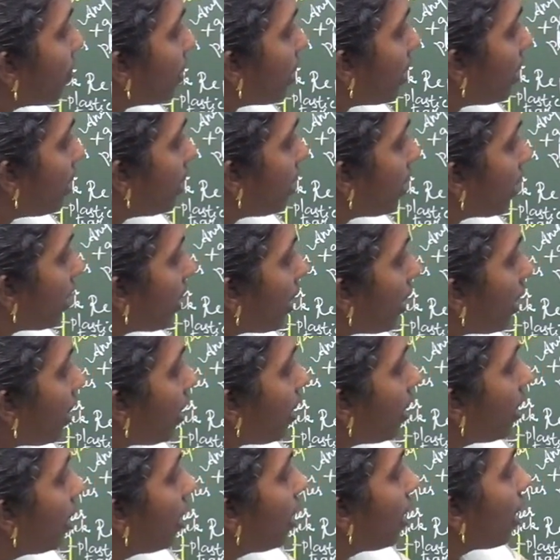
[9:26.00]

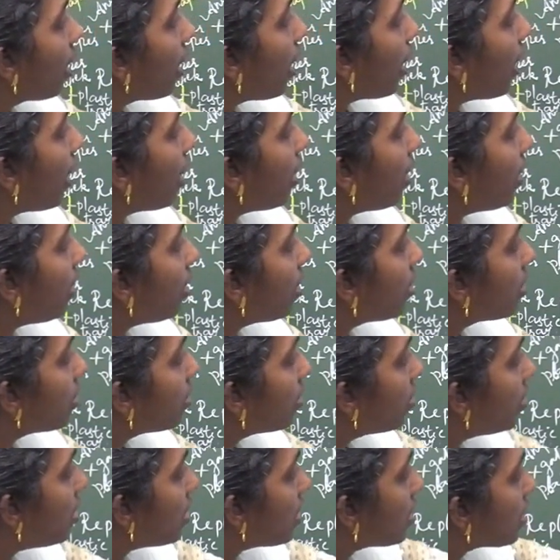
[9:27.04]
tDNA and
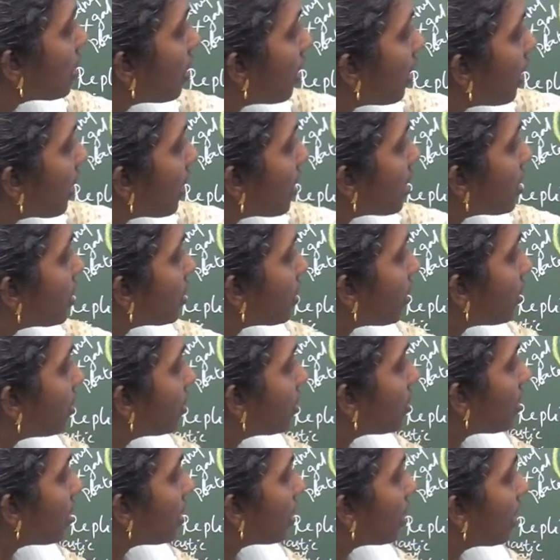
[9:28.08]
this
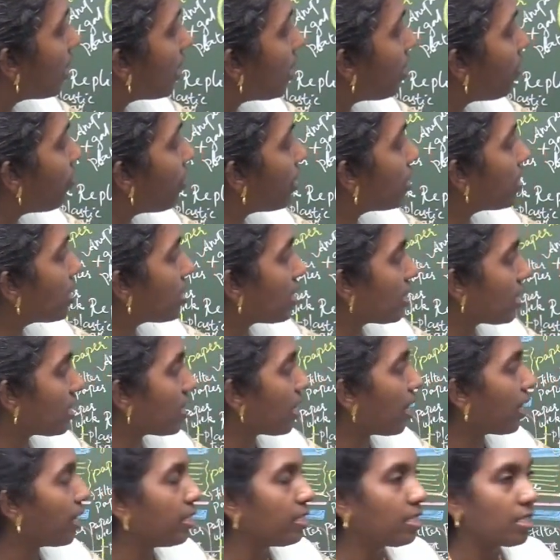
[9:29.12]
restriction cleavage
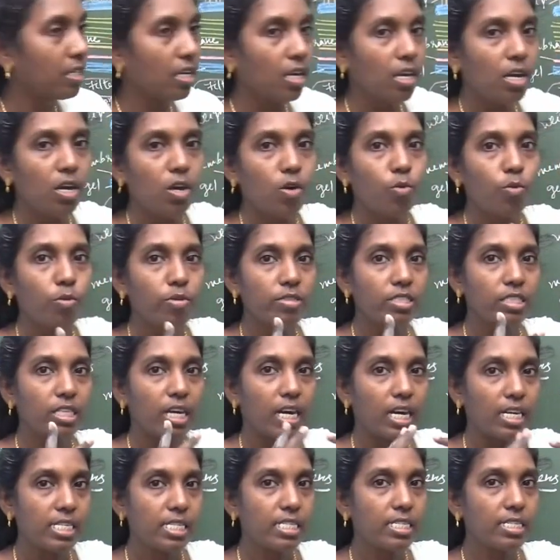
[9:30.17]
site which
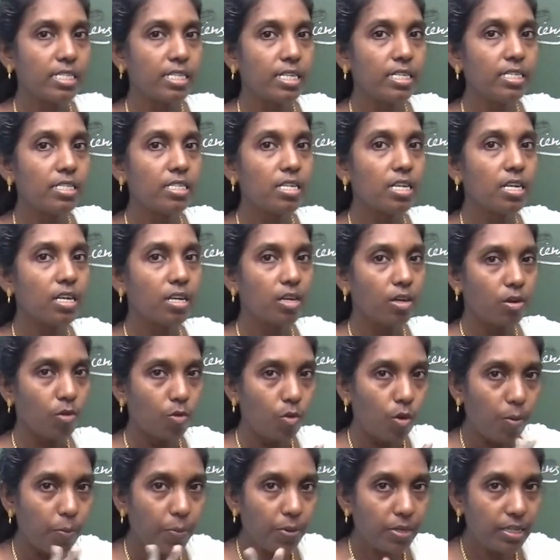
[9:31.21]
cuts it,
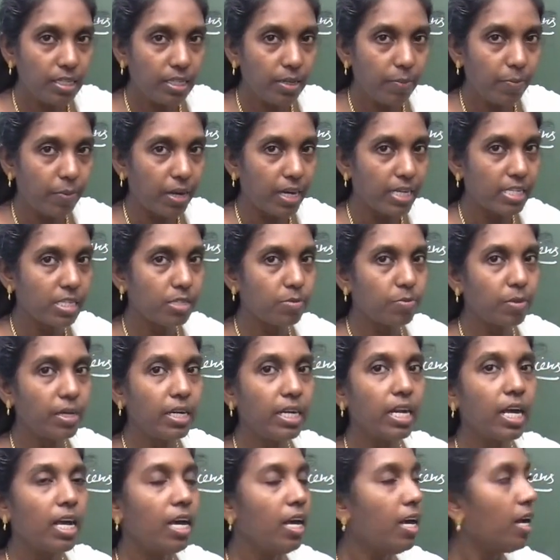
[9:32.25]
open the
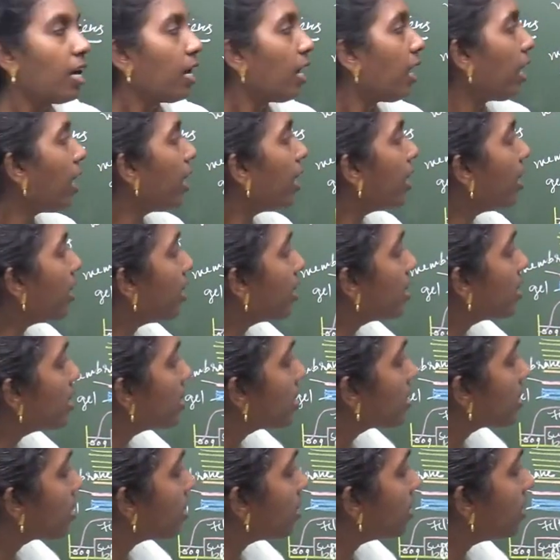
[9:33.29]
plasmid and
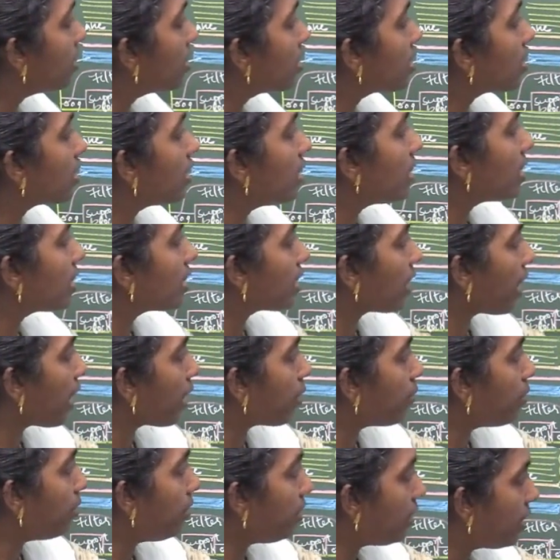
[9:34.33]
insert this
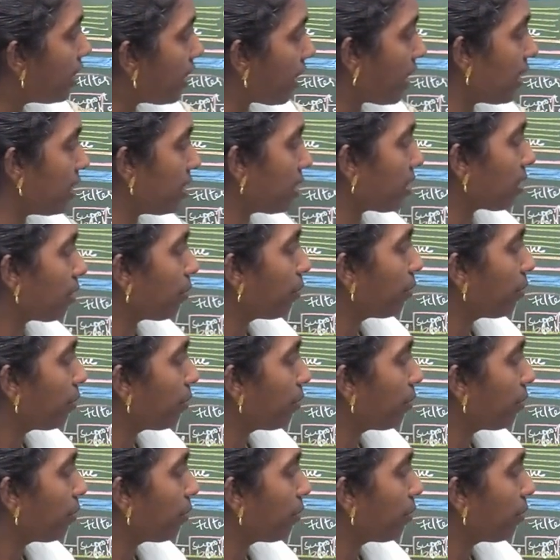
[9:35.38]
desirable trait.